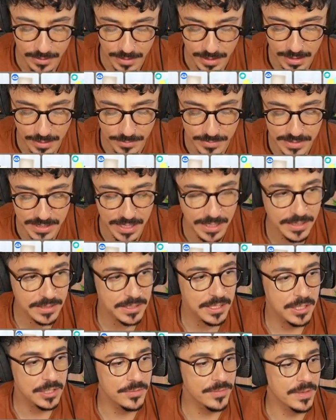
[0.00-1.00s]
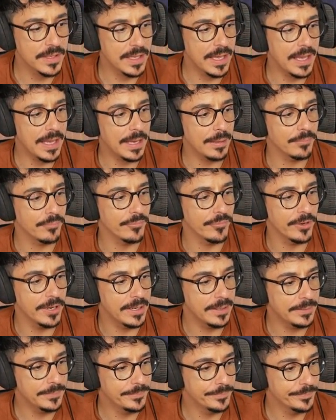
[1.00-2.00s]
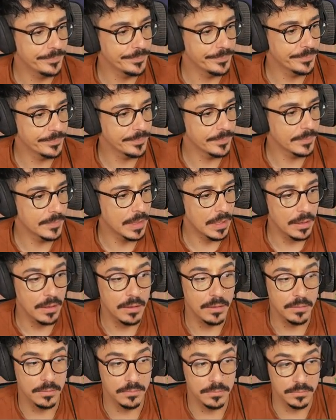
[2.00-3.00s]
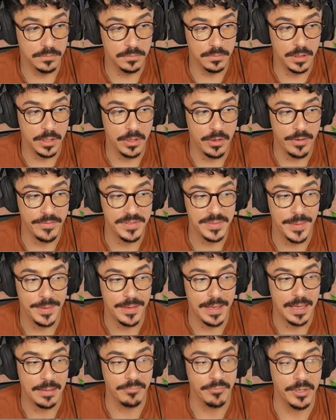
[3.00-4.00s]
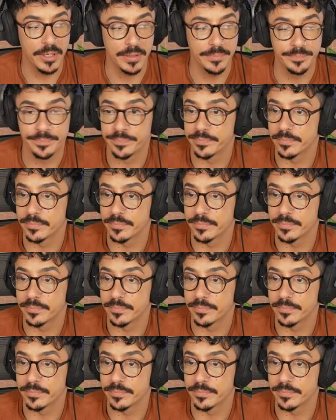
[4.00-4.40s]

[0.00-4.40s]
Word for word: um, text search for camera. Look, I've got camera.